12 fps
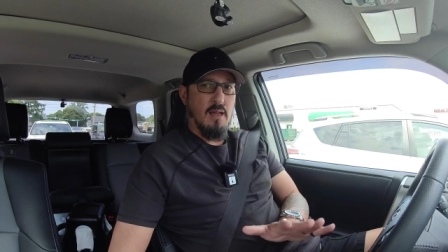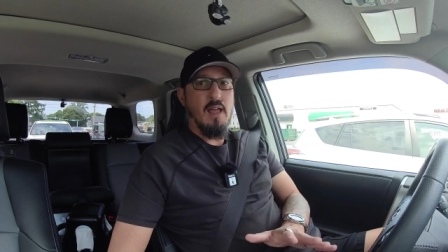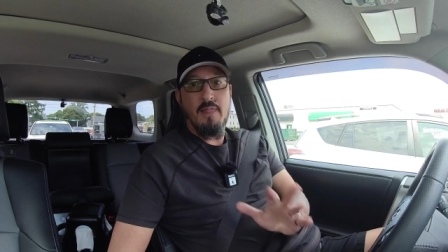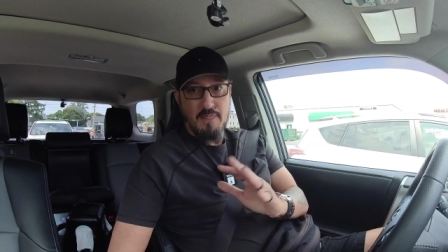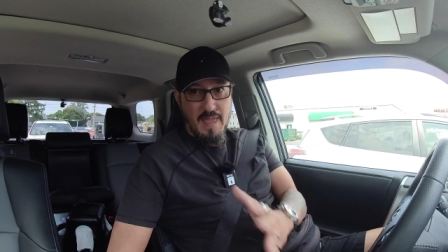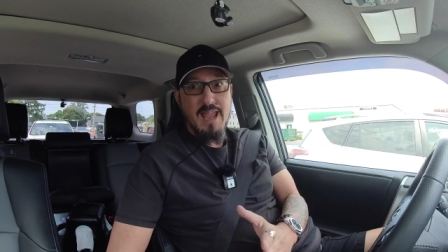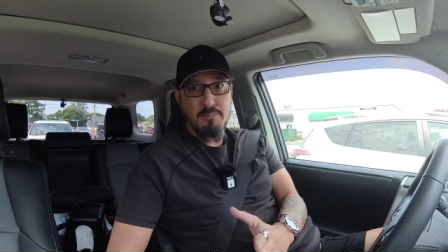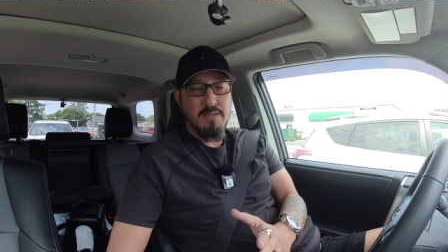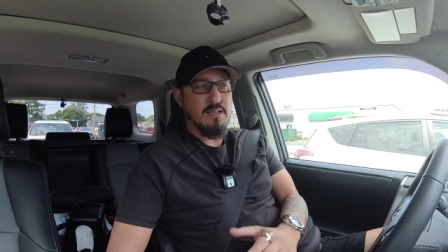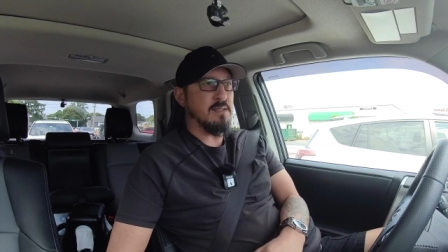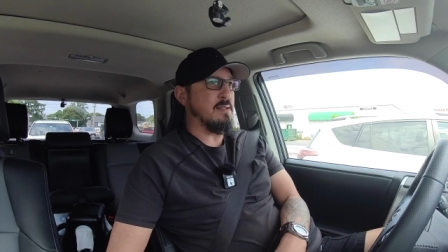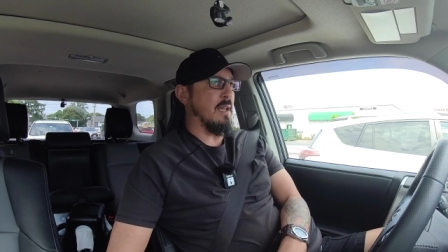And that
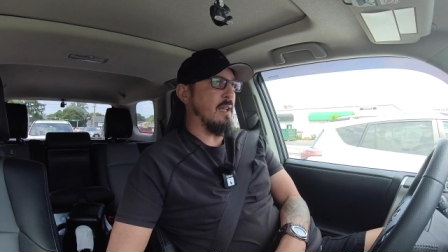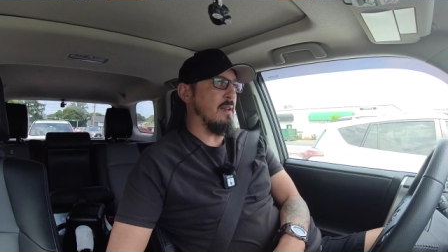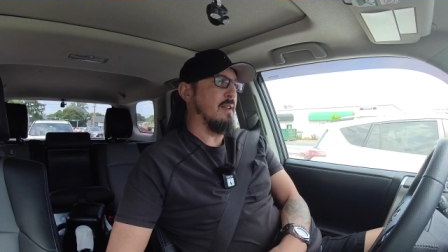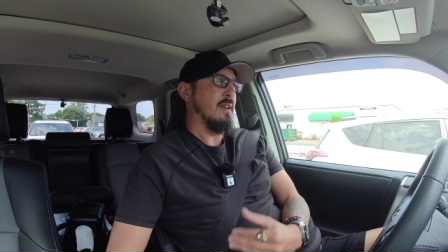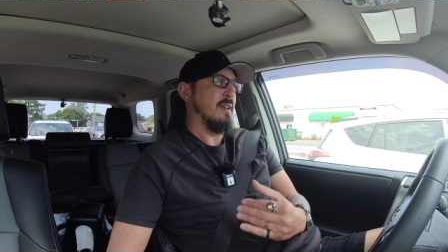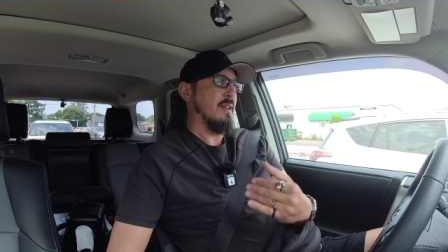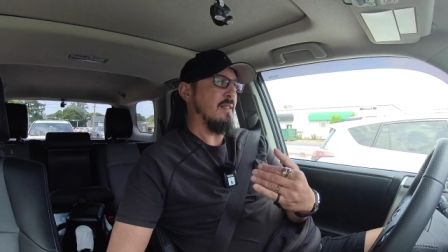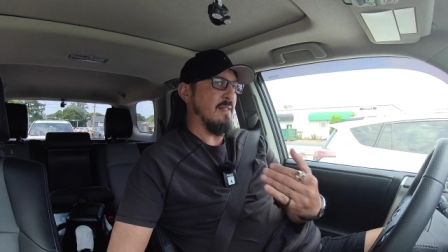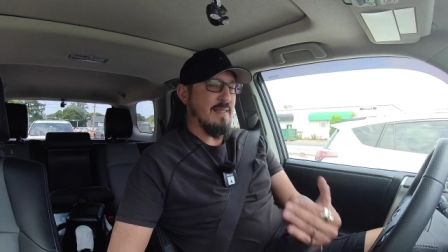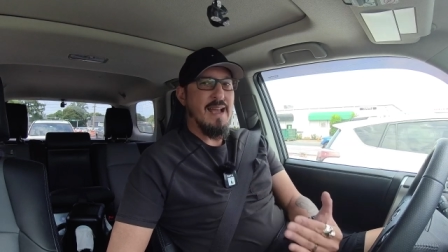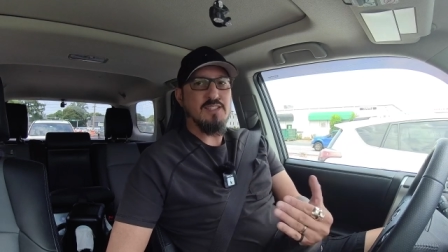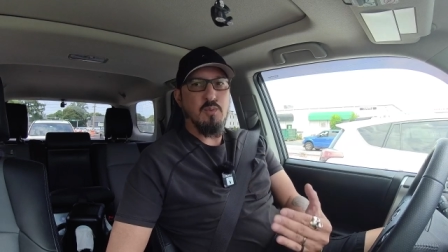being said,
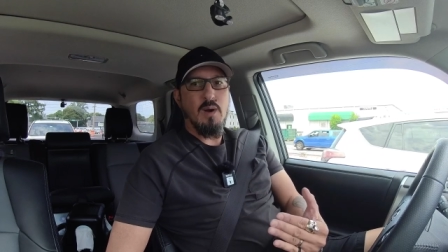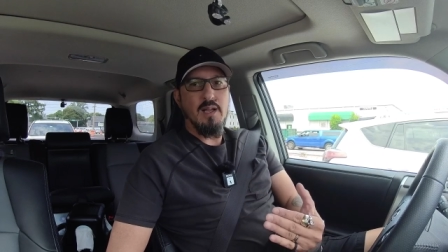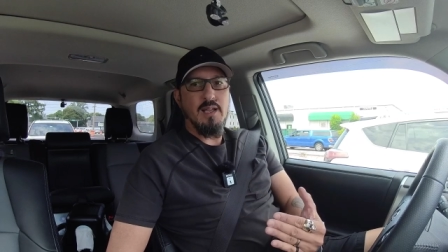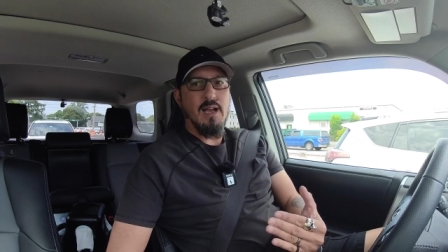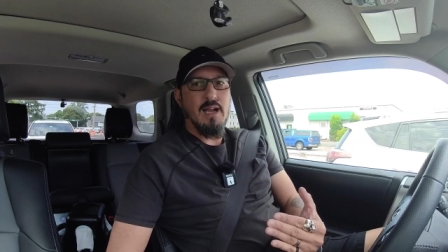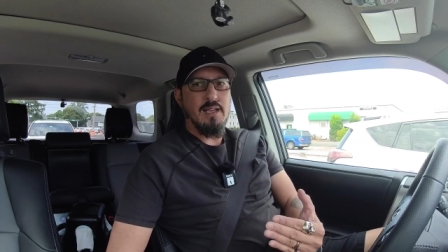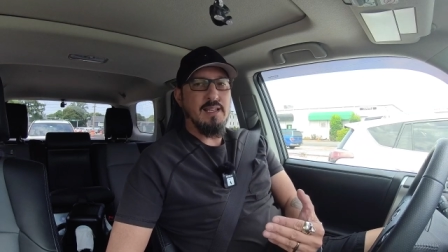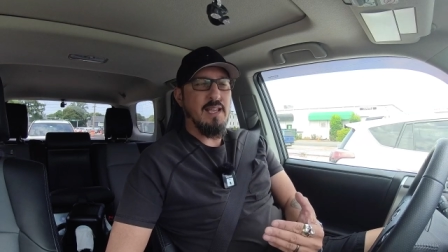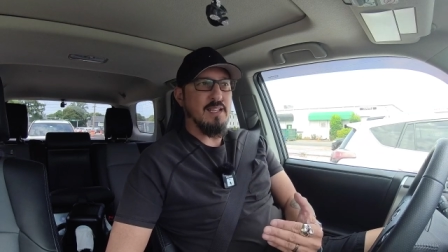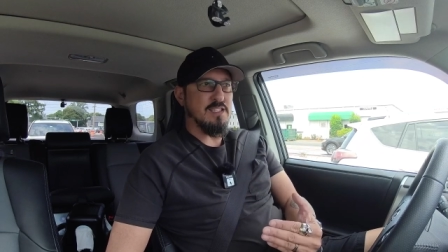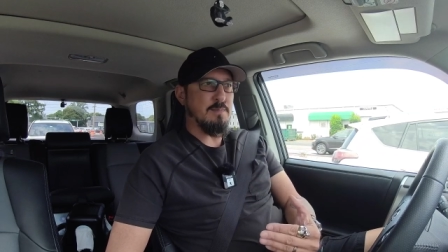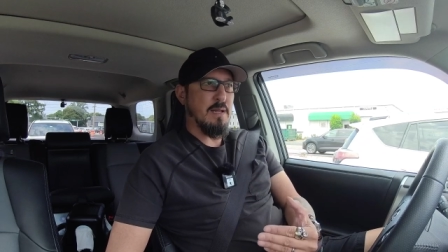that's why I
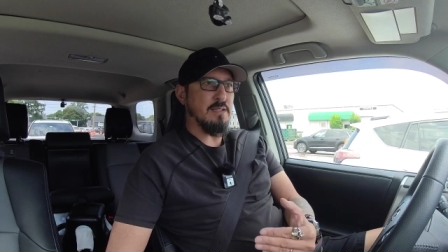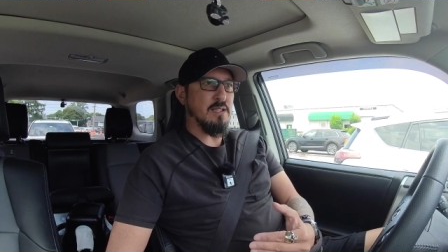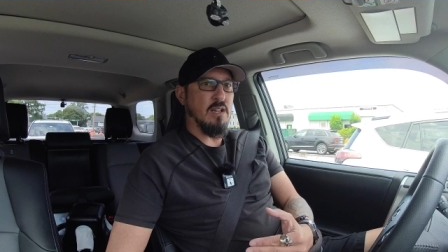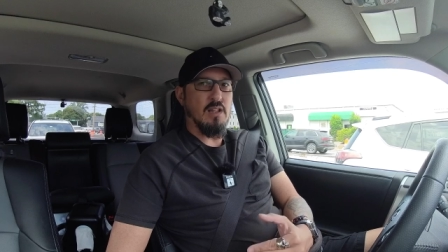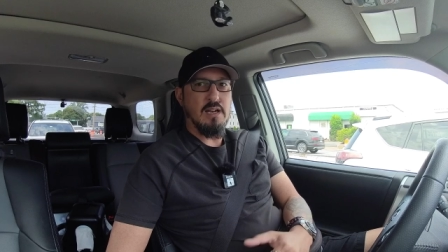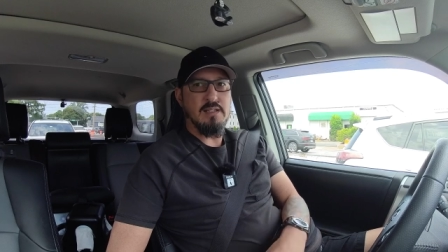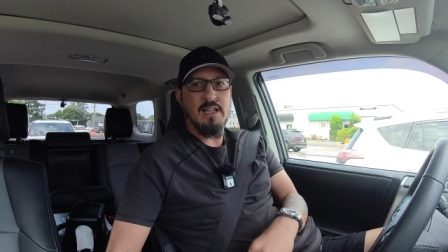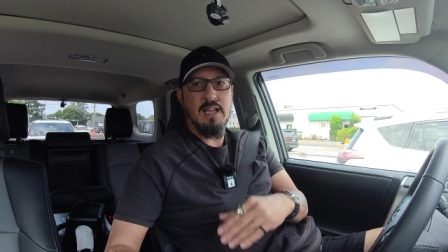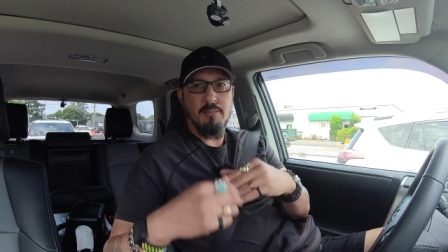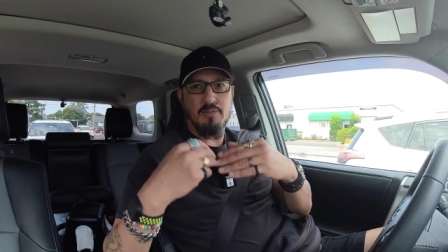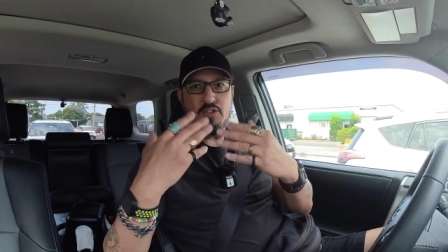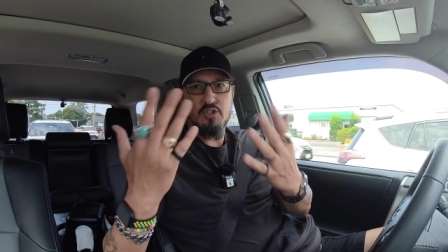can't spend a lot of
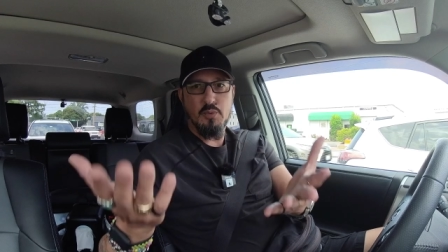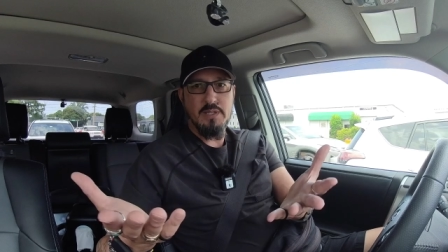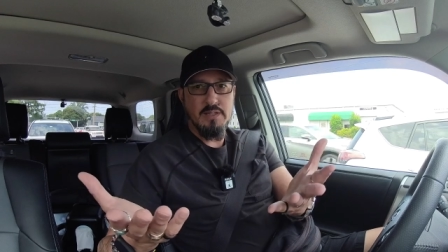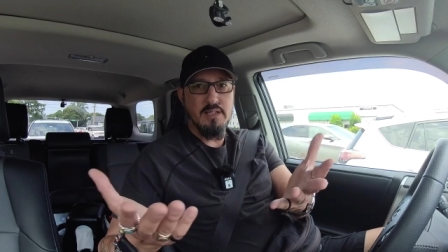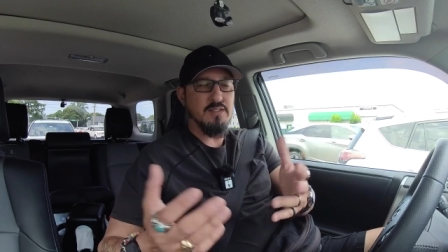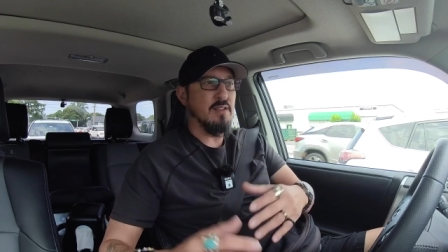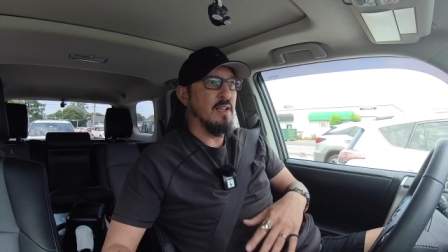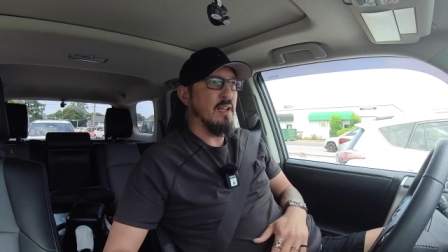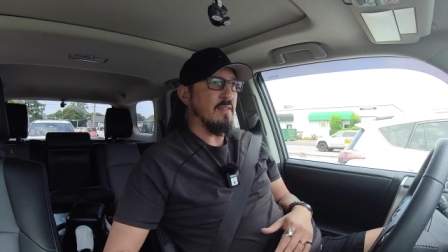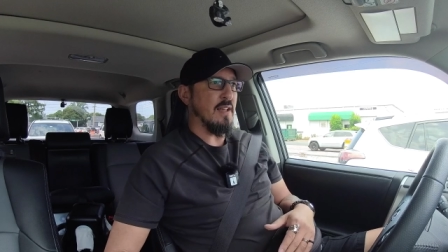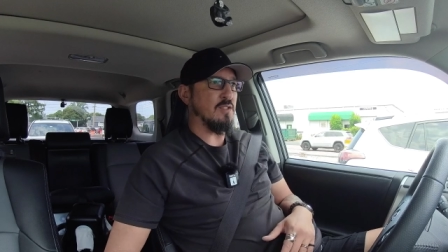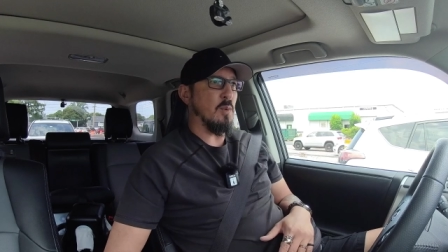time doing this.
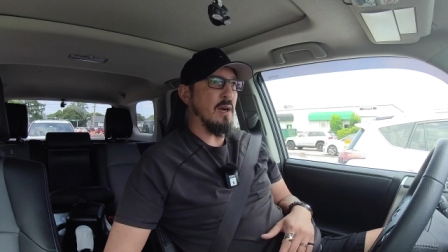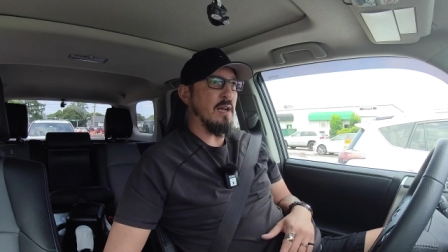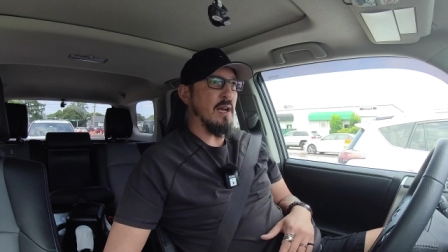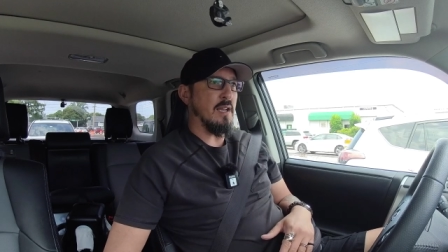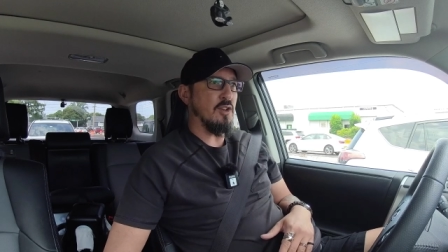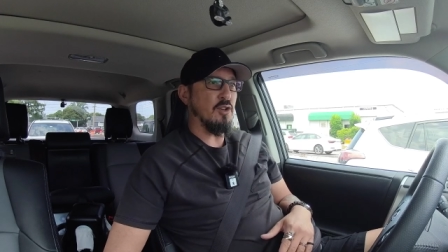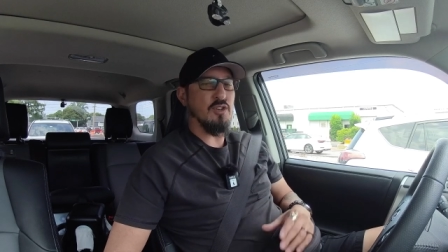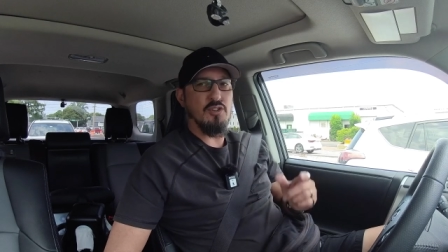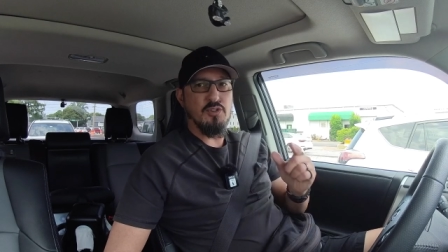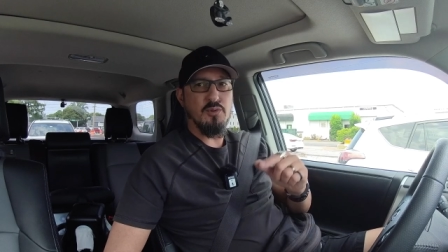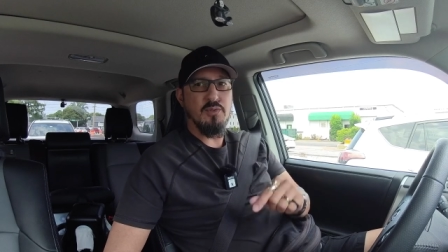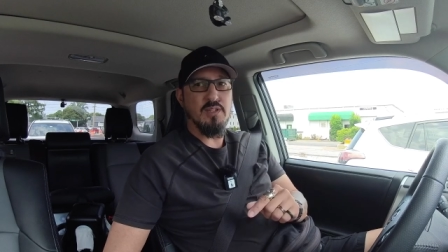That's why I
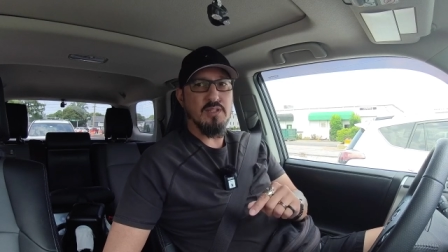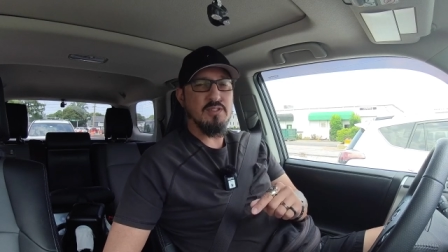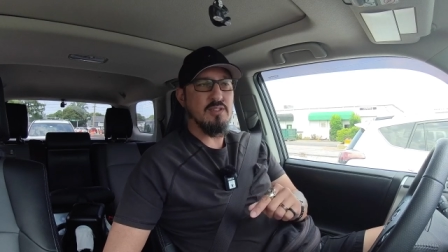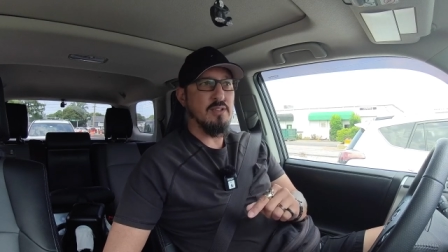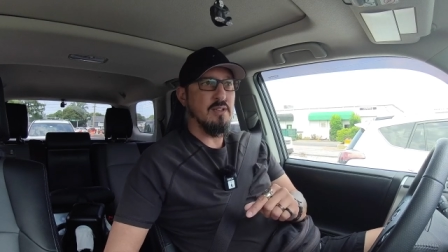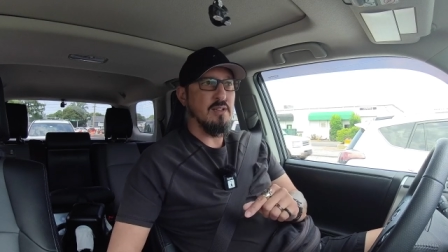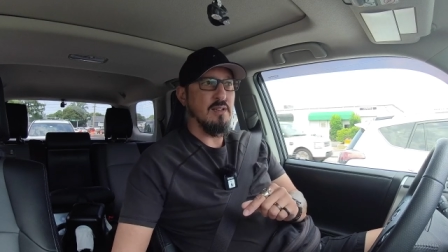couldn't do this,